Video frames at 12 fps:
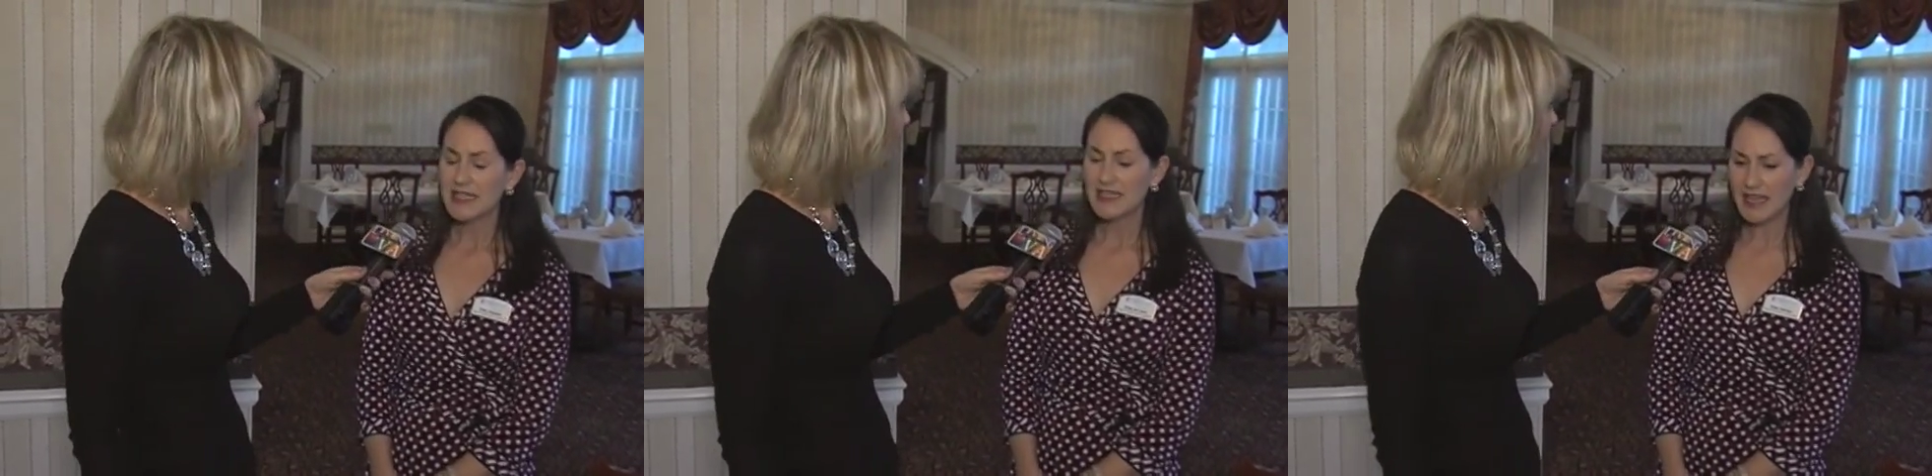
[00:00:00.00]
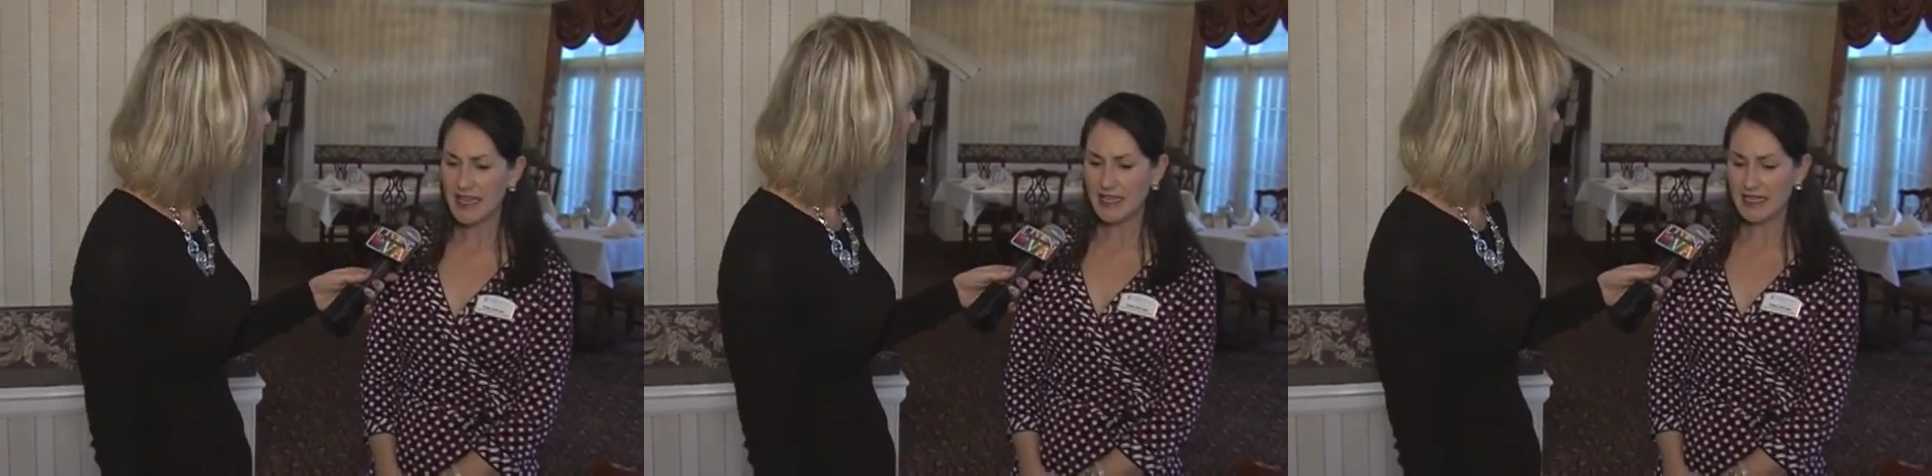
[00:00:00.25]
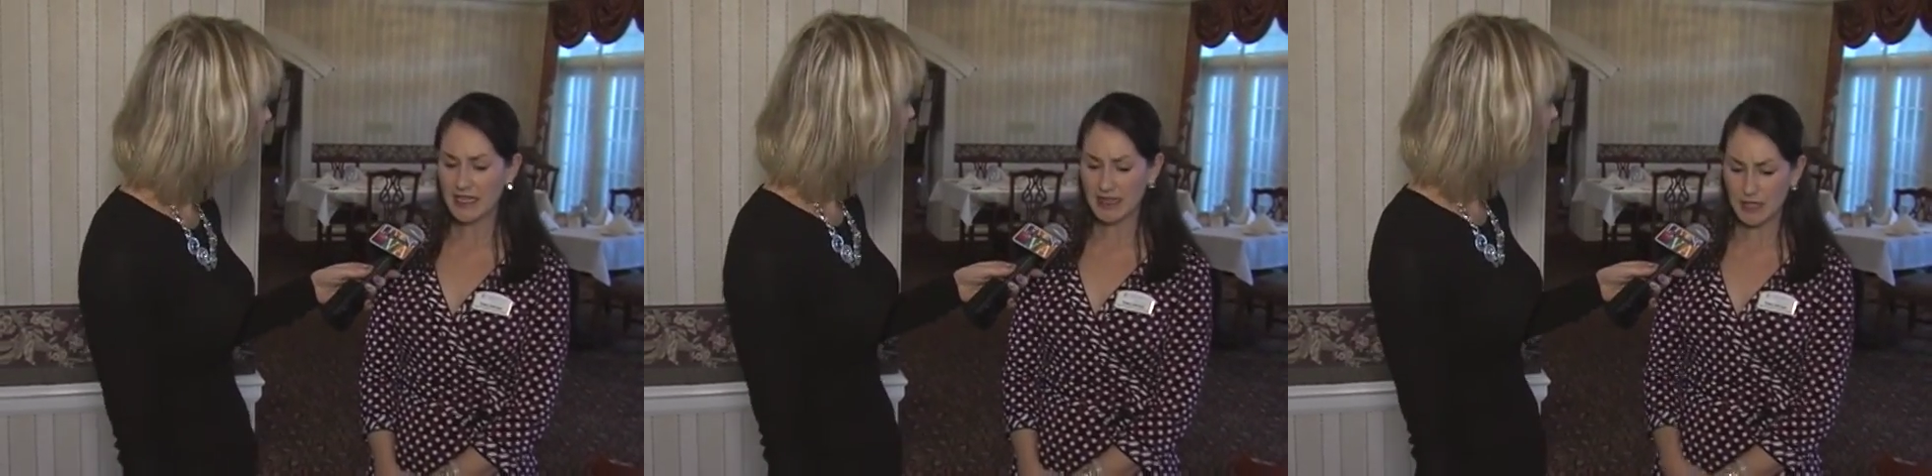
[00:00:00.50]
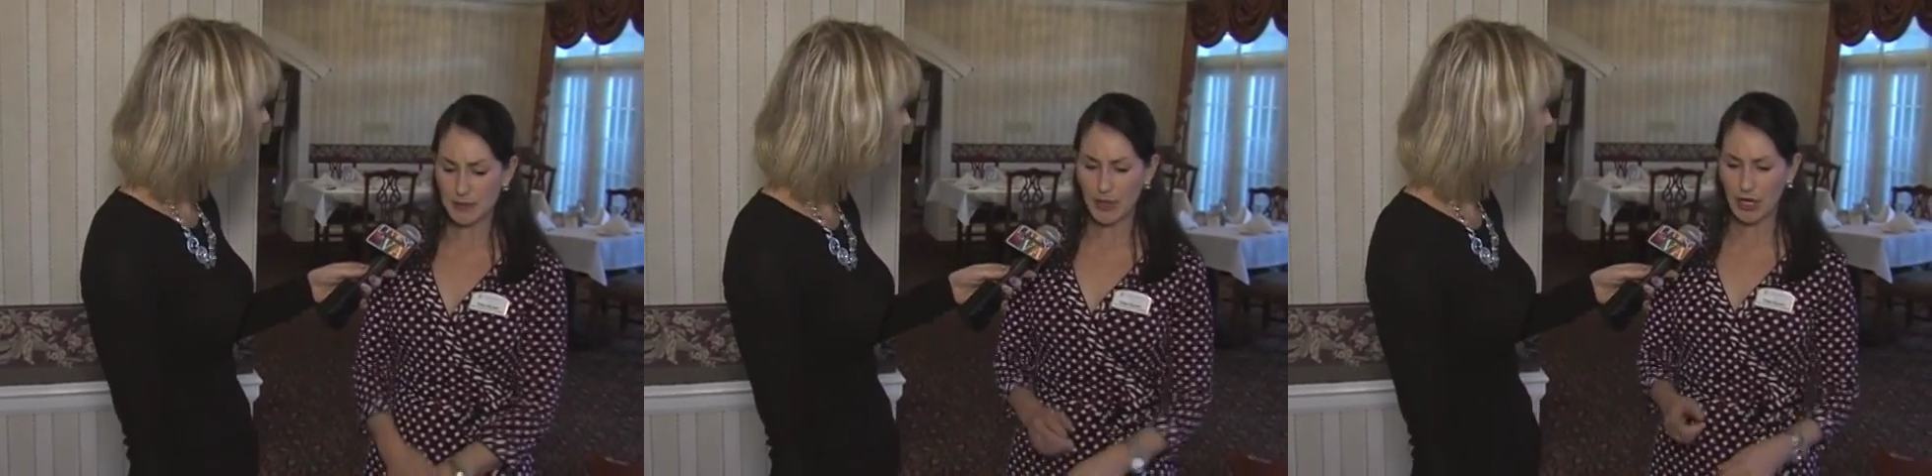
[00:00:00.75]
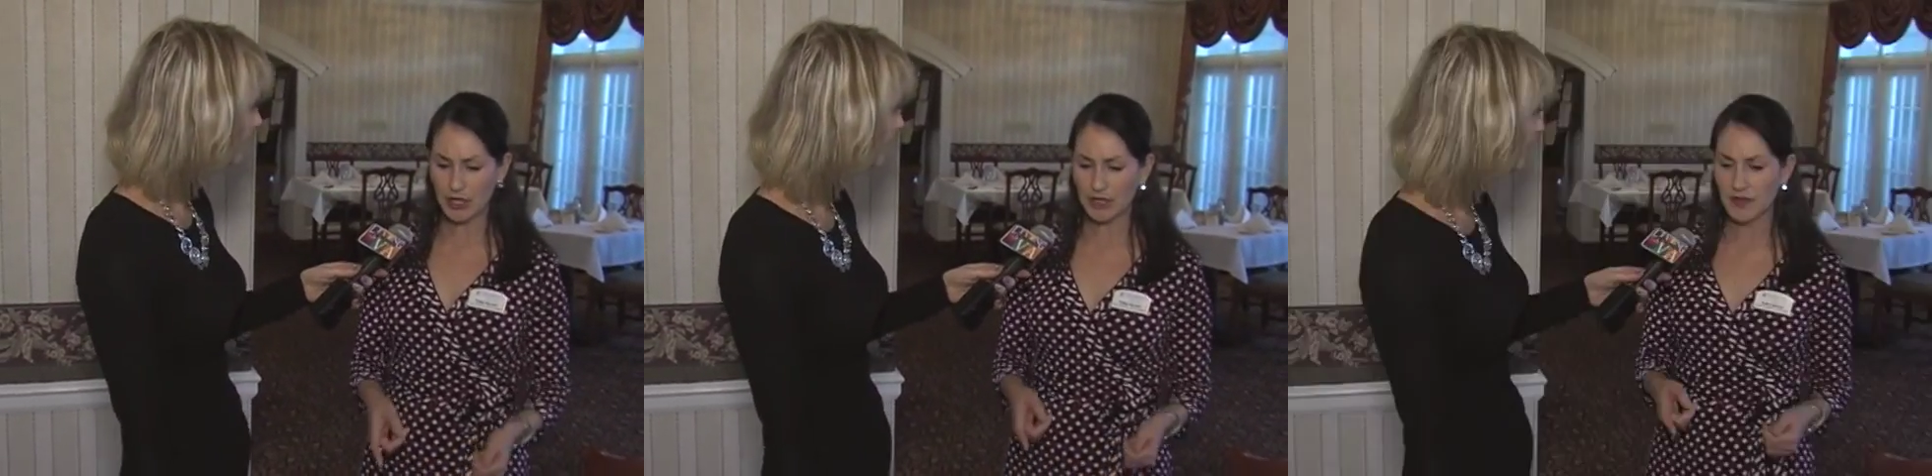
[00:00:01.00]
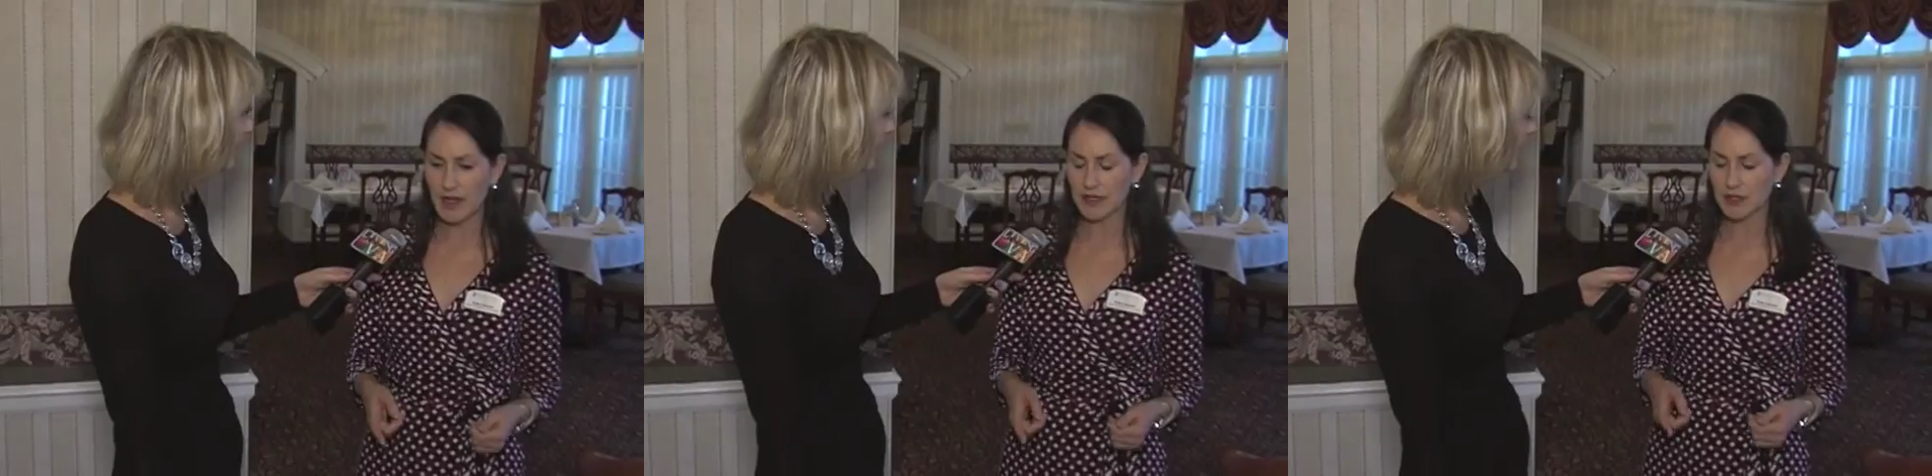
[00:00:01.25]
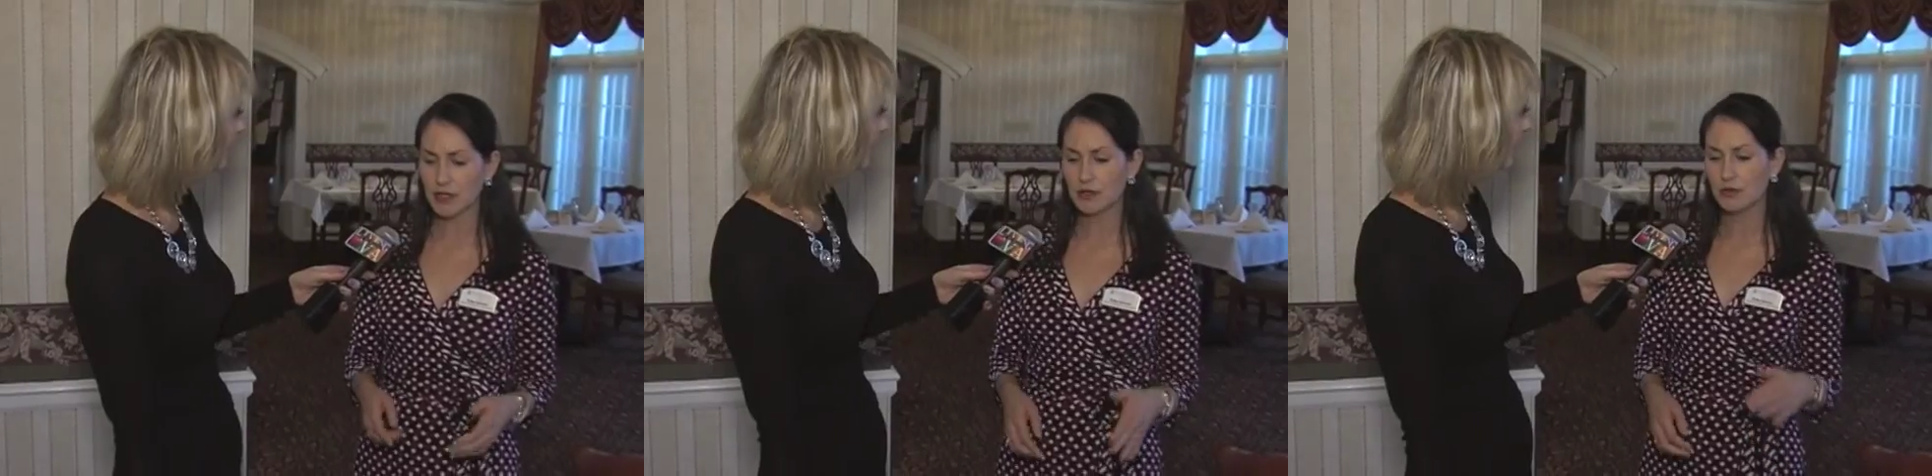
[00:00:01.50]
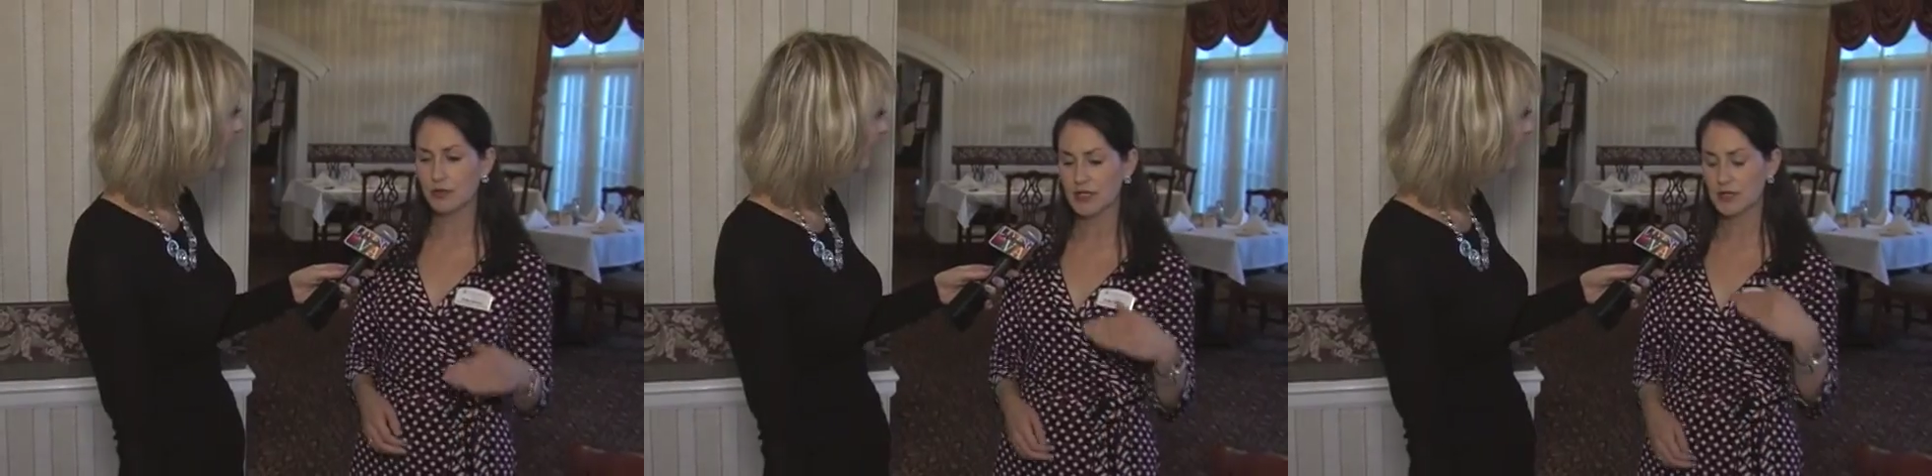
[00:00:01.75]
Yeah, and I think part of that
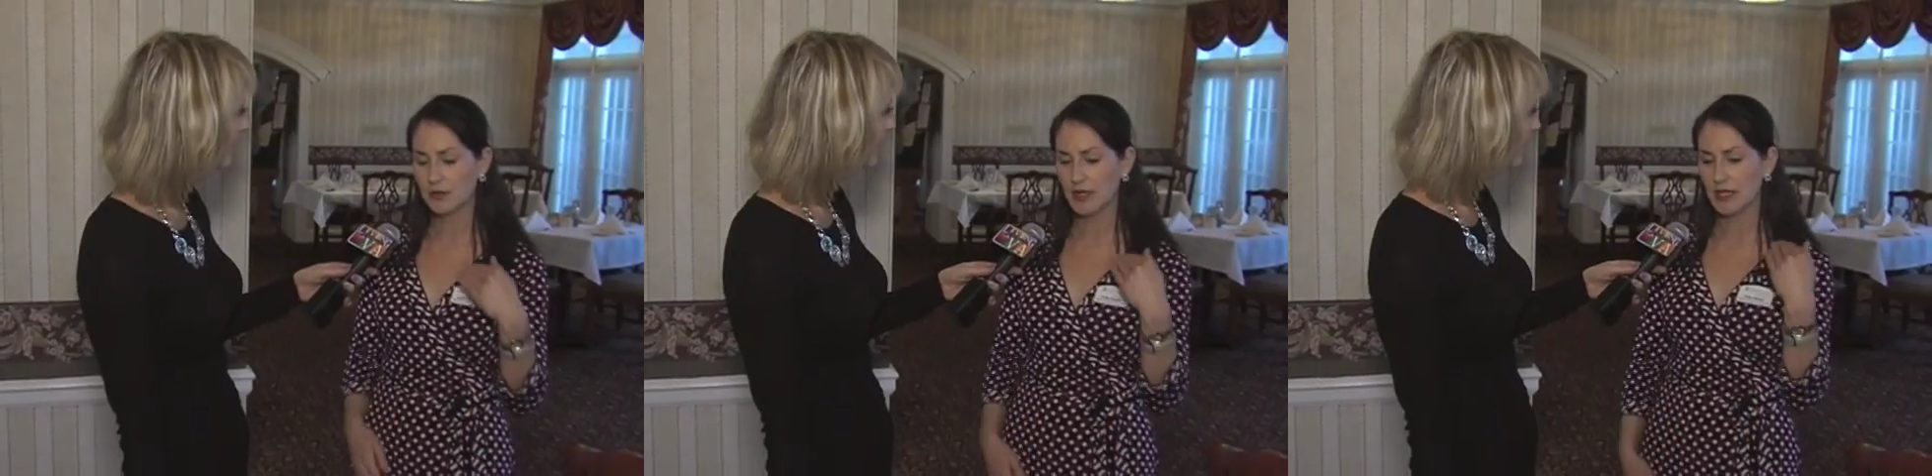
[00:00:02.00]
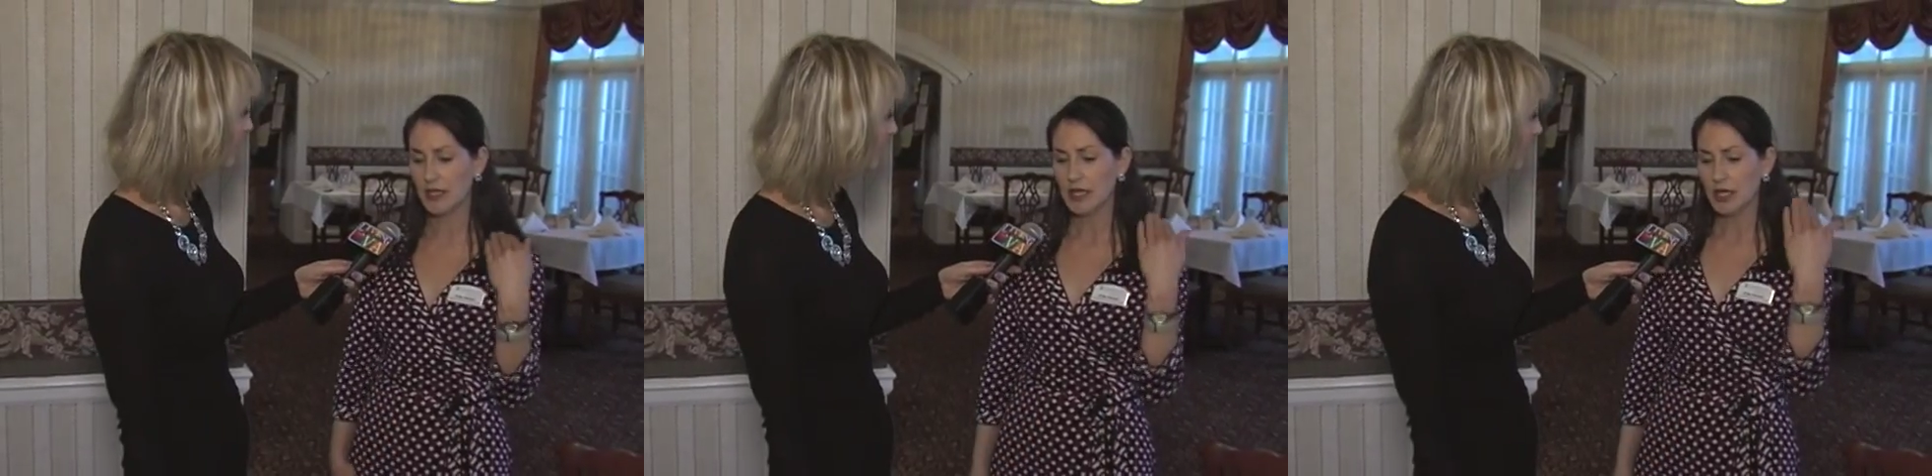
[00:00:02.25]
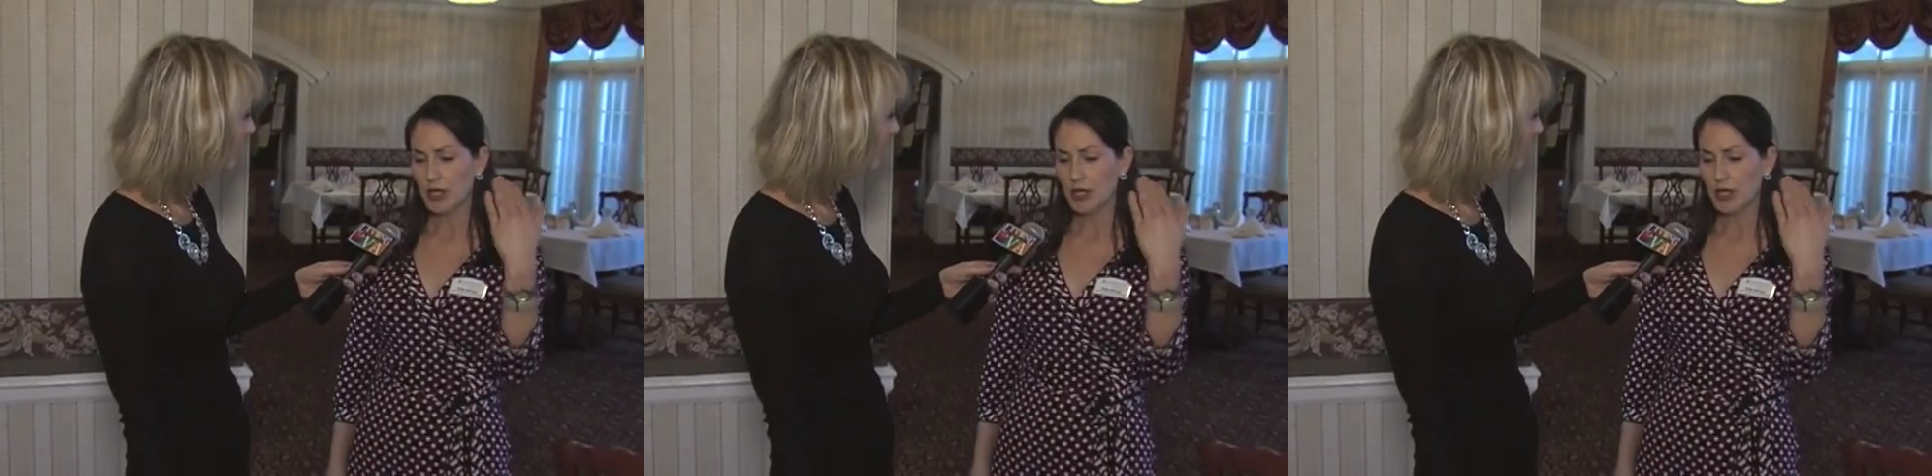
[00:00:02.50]
too, once we